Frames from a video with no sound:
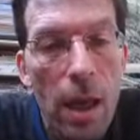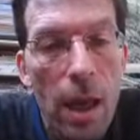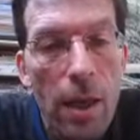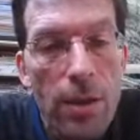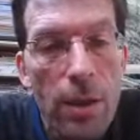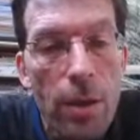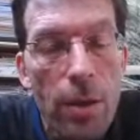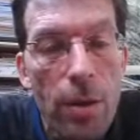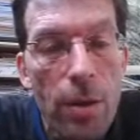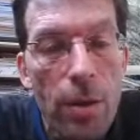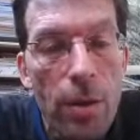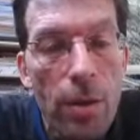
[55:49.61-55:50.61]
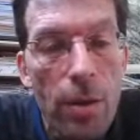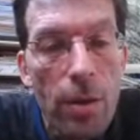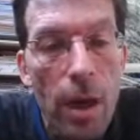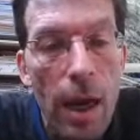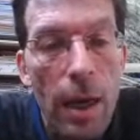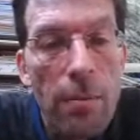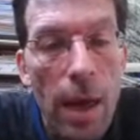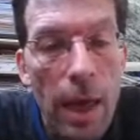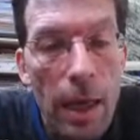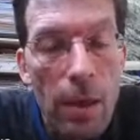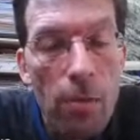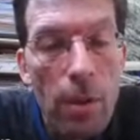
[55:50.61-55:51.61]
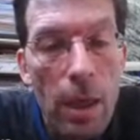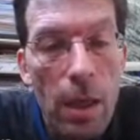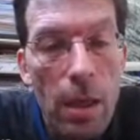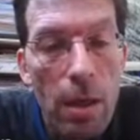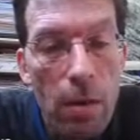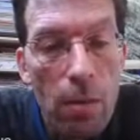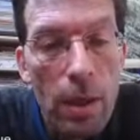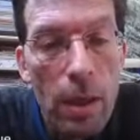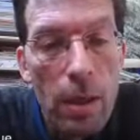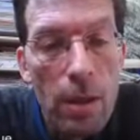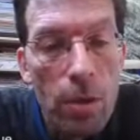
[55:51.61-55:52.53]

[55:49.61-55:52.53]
and Anne-Marie will